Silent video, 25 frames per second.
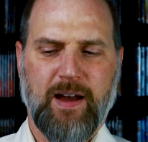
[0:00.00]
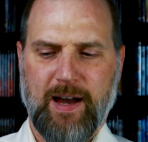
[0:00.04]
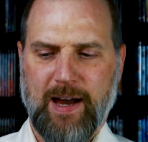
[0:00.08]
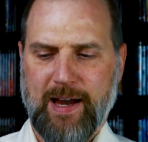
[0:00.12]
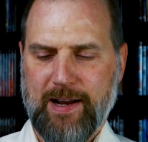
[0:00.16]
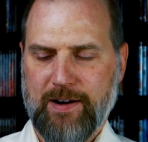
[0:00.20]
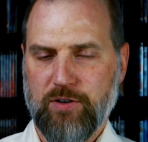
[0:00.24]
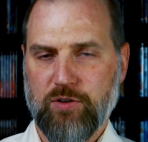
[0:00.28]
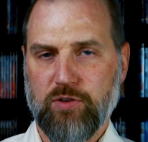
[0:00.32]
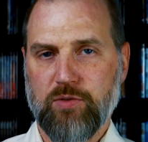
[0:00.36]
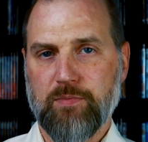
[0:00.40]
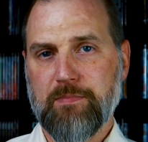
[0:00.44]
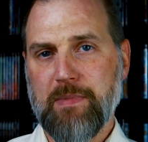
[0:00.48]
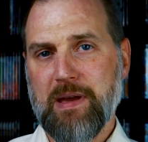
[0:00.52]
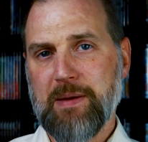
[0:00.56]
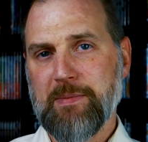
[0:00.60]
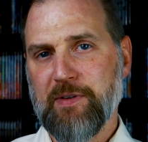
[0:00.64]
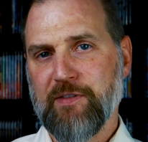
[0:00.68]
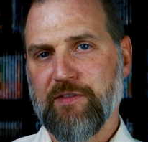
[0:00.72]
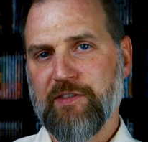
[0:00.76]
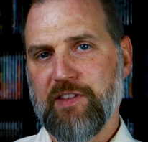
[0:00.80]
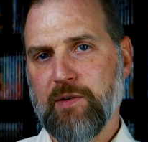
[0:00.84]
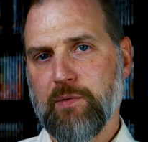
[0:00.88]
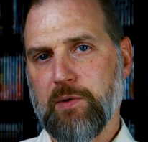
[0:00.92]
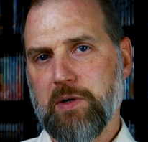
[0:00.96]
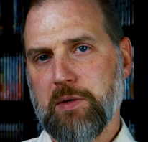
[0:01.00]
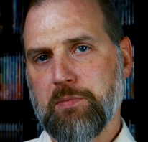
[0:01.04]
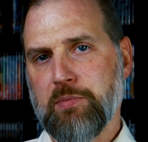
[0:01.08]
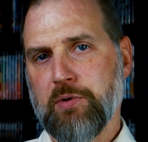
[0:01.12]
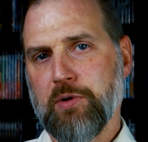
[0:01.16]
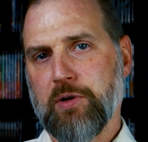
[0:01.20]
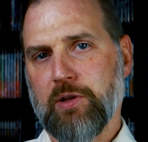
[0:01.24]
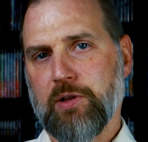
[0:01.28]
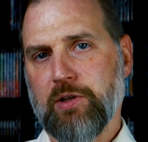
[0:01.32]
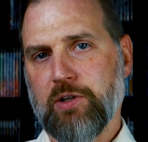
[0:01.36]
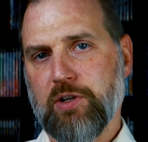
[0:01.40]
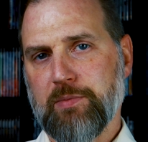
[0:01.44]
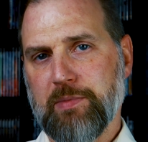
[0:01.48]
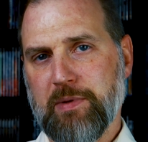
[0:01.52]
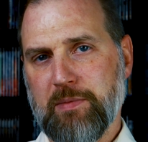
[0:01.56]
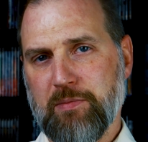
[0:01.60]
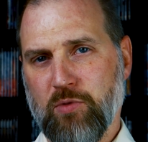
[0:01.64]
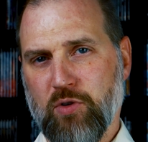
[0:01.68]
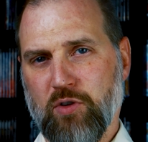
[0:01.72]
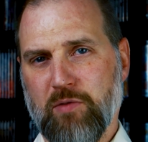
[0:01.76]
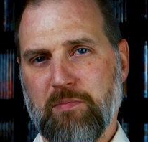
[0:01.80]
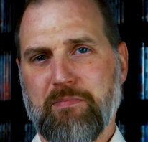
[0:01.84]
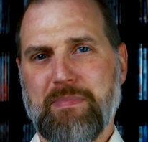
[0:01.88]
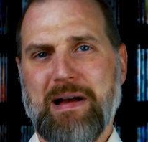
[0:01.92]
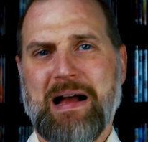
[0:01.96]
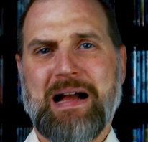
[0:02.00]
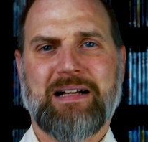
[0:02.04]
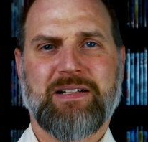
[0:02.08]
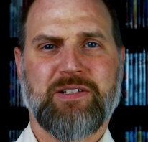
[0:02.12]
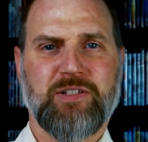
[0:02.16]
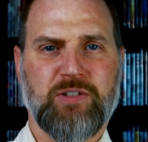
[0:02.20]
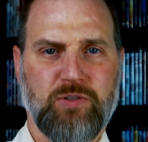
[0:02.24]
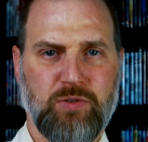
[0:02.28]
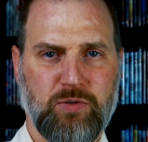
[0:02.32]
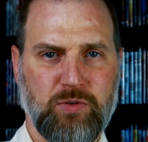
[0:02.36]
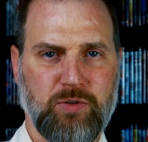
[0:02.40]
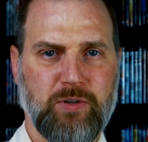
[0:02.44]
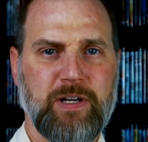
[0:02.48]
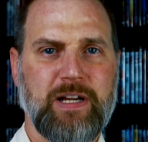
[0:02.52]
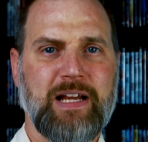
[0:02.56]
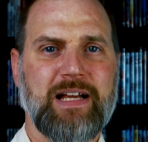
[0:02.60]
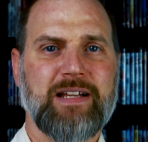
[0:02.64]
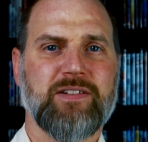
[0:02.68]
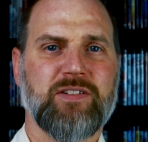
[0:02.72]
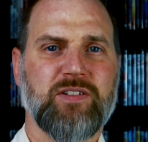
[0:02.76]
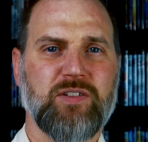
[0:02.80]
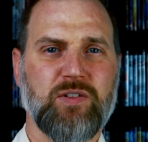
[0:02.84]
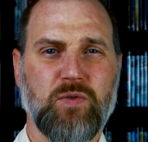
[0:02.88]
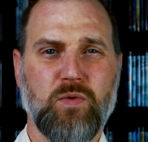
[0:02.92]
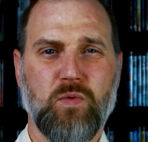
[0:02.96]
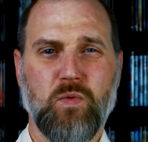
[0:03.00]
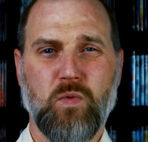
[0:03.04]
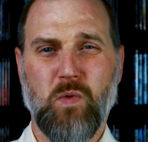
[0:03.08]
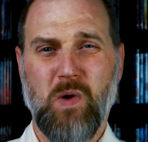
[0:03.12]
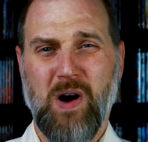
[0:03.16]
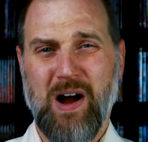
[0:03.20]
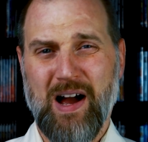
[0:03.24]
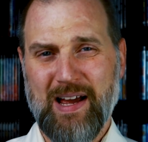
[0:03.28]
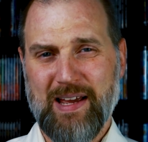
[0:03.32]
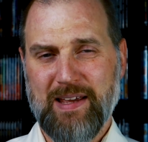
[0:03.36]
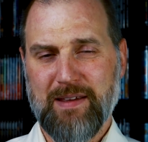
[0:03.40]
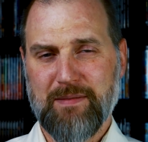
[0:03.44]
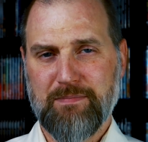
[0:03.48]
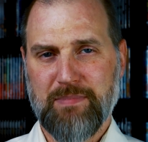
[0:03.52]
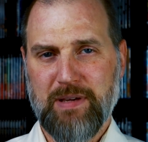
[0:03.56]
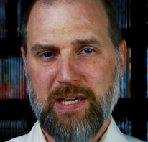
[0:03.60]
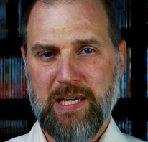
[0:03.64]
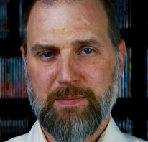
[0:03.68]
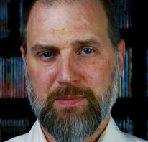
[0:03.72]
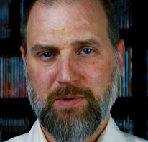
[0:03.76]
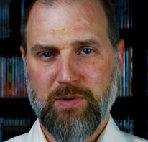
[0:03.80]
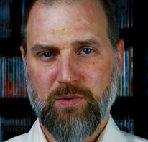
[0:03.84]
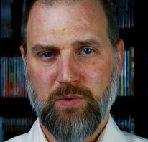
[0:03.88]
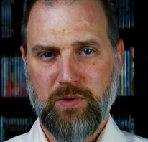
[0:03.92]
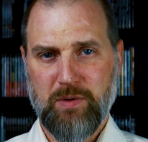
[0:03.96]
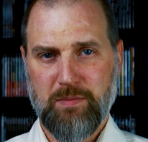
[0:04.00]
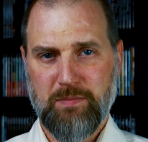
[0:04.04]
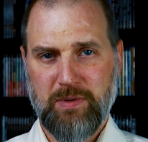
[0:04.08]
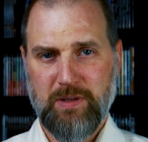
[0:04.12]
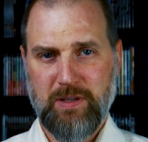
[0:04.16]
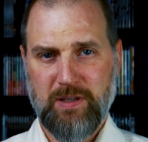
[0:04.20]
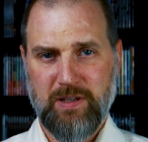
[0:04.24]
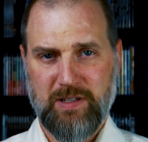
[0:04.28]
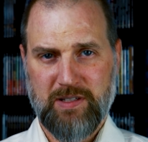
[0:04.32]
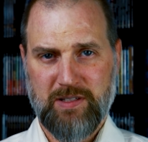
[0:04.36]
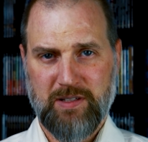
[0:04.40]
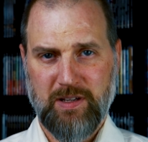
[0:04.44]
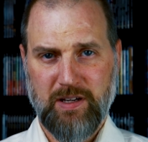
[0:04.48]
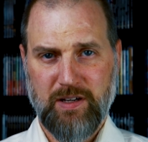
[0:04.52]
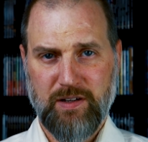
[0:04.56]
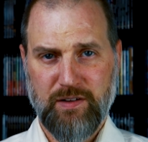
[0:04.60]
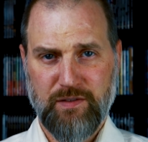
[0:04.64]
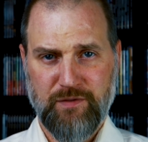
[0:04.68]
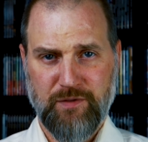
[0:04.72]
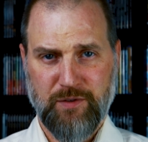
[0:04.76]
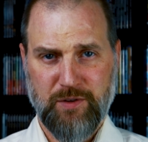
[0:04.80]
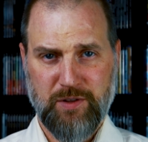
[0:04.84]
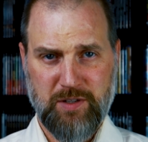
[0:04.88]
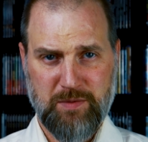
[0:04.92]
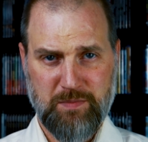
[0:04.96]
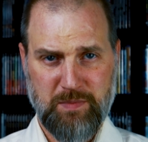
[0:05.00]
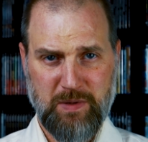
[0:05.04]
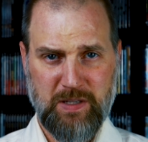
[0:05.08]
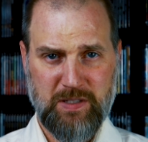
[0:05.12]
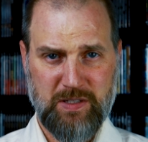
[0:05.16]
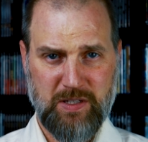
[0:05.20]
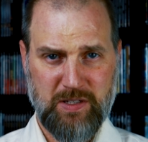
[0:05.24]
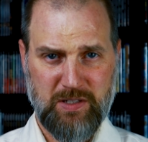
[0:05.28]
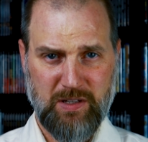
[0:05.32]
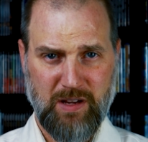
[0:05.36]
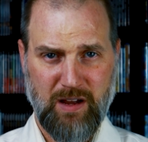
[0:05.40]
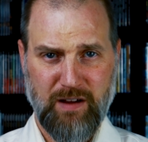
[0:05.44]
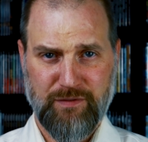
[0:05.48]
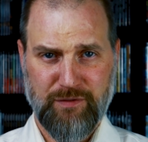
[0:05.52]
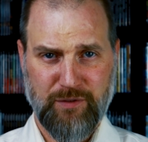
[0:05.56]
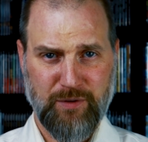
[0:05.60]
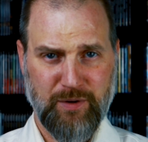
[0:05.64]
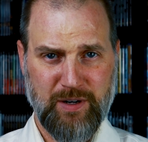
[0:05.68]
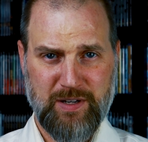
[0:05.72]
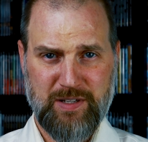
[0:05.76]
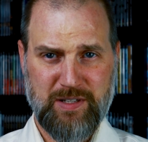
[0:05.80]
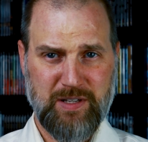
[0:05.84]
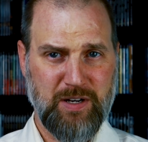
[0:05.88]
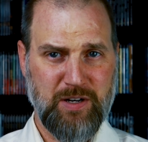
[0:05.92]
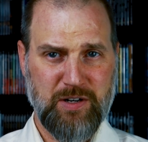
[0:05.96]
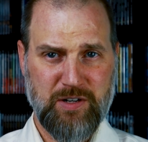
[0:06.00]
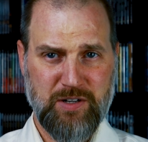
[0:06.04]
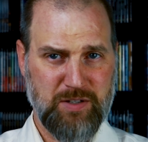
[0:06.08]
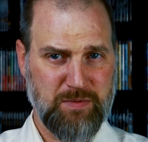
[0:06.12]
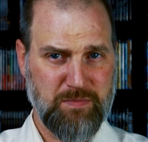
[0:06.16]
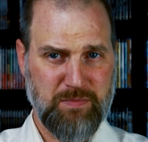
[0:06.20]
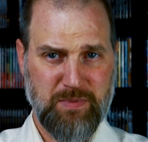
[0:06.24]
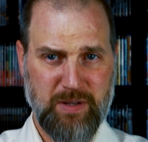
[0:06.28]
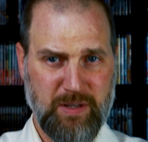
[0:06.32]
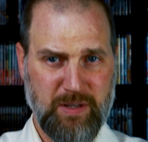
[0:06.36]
I don't know, maybe if they would have put a little bit more backstory as to why people would be excited for this piece of software, instead of just